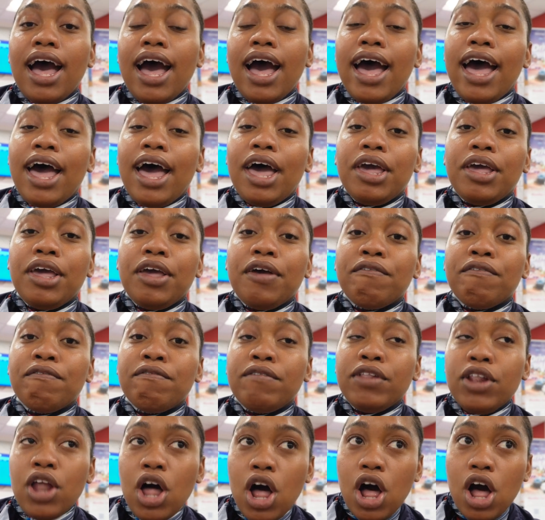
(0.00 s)
i
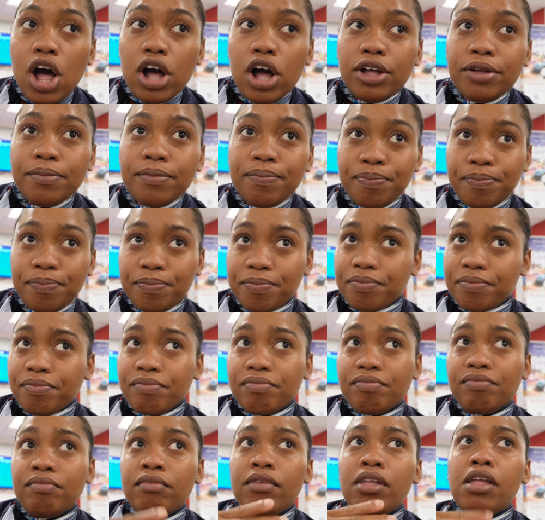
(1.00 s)
vlog
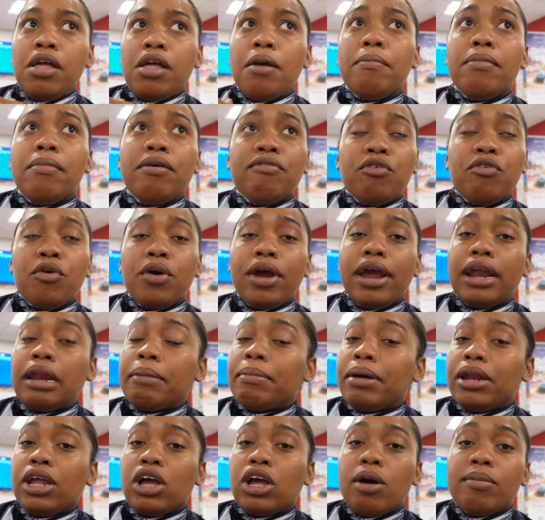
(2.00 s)
before
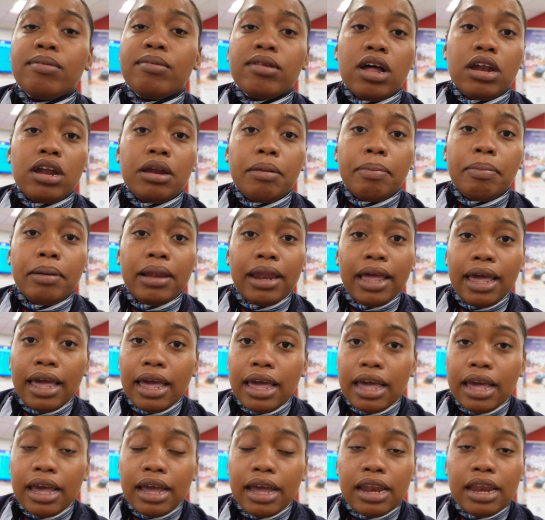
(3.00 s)
anybody comes on the
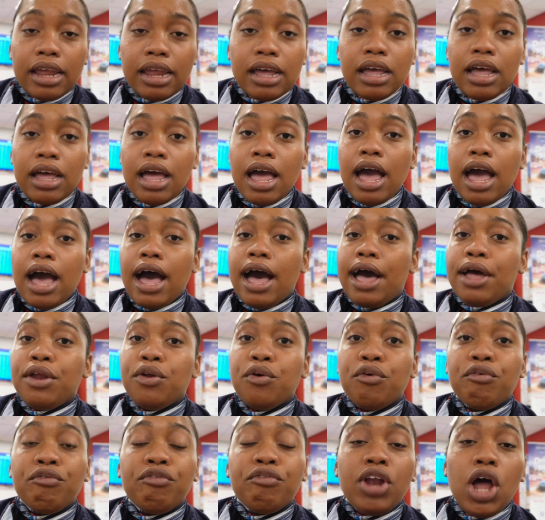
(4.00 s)
plane i
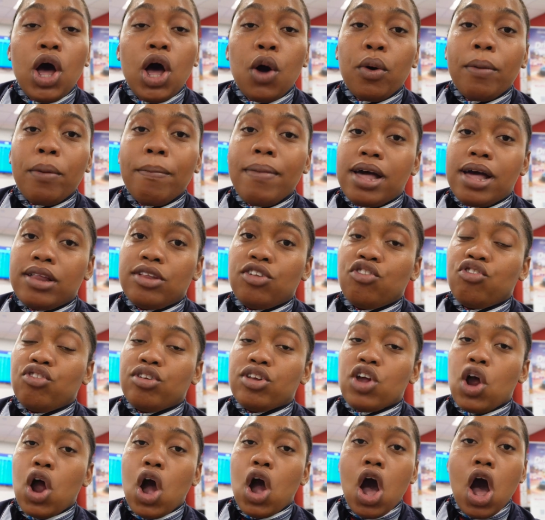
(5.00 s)
don't vlog when
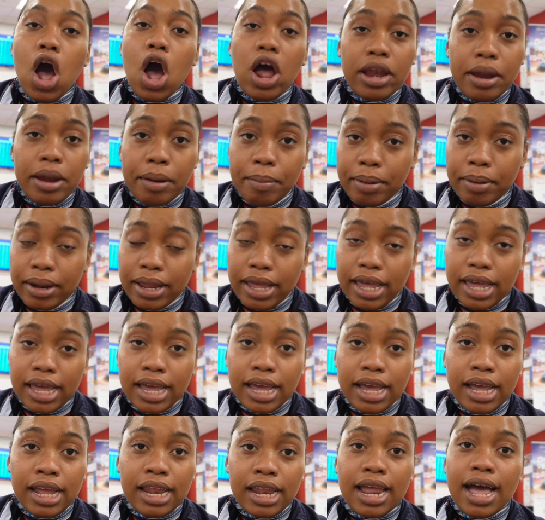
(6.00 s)
passengers are on the
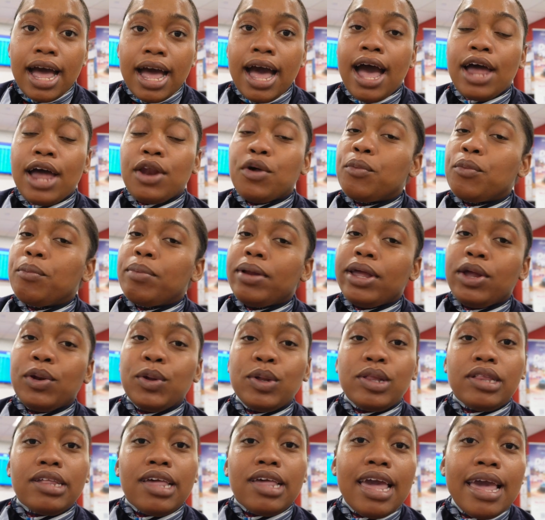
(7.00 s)
plane i don't play
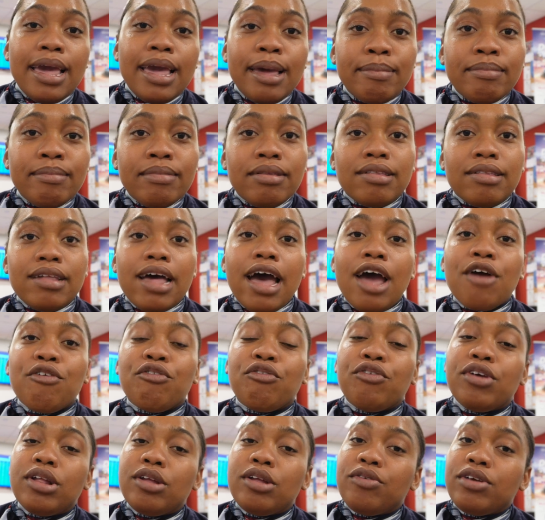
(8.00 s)
those games i
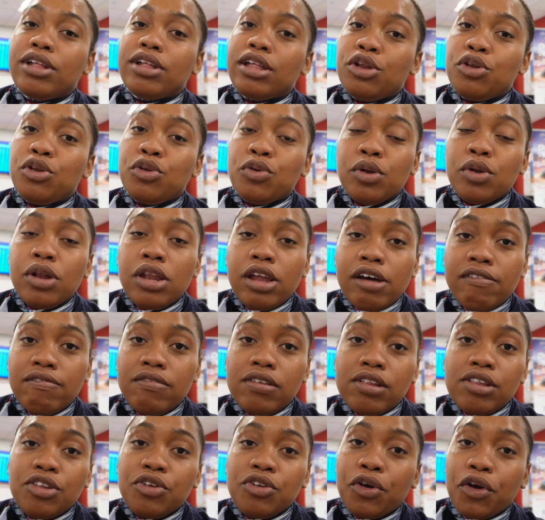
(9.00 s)
really really do love
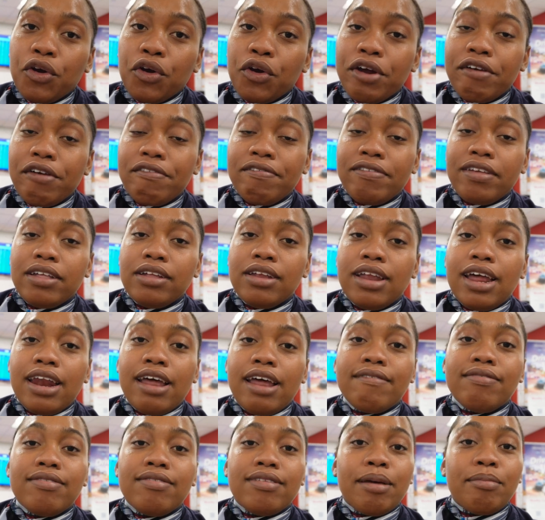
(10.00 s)
this new career field that
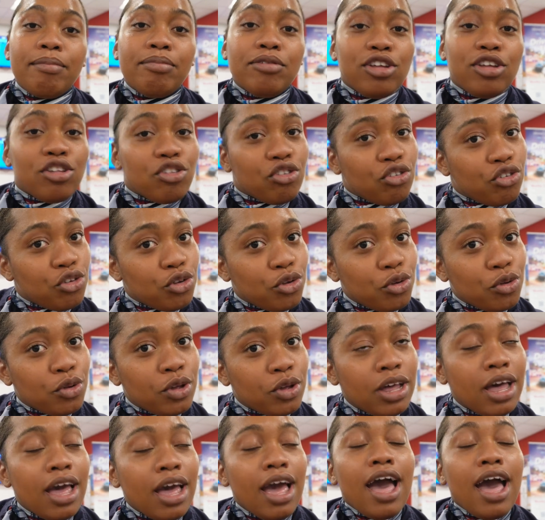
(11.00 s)
i've stepped into